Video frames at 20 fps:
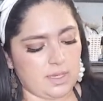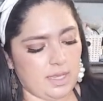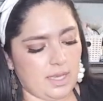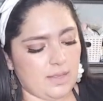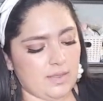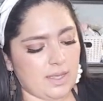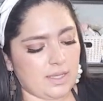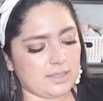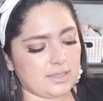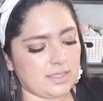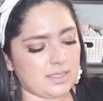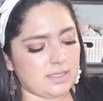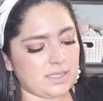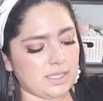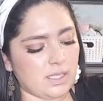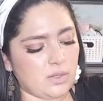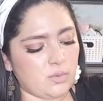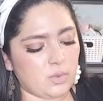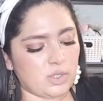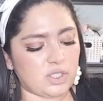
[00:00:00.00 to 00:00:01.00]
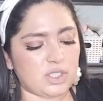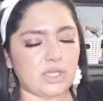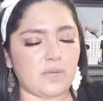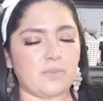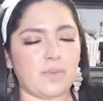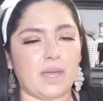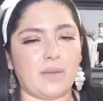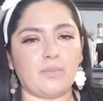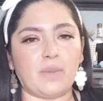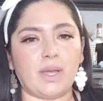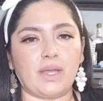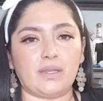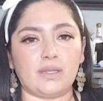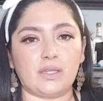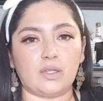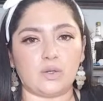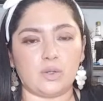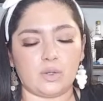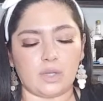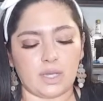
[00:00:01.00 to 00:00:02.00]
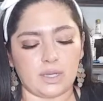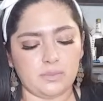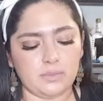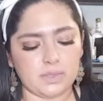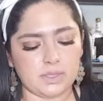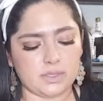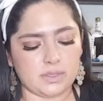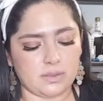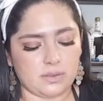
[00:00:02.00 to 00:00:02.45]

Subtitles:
And I did see what she meant by the little lumps.